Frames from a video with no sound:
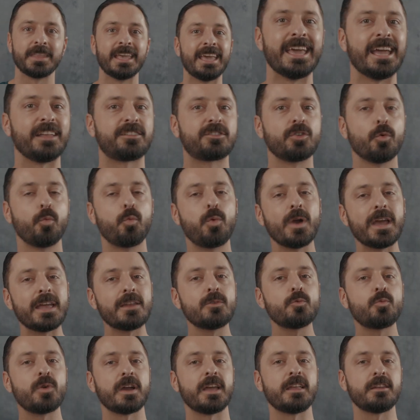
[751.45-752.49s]
It's a
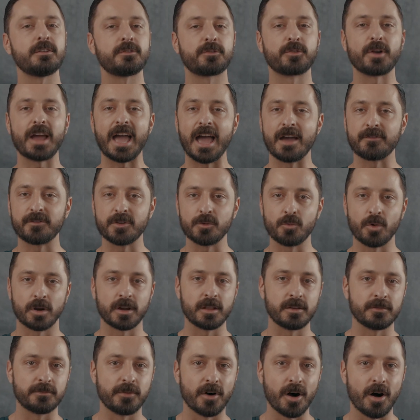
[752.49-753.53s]
win-win for everyone
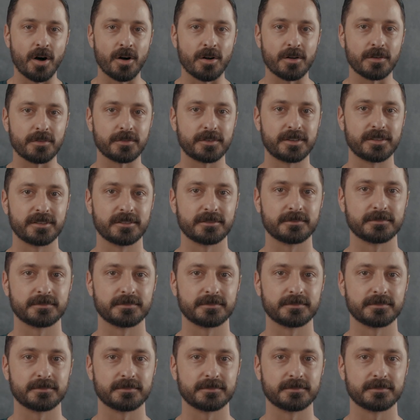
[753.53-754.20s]
involved.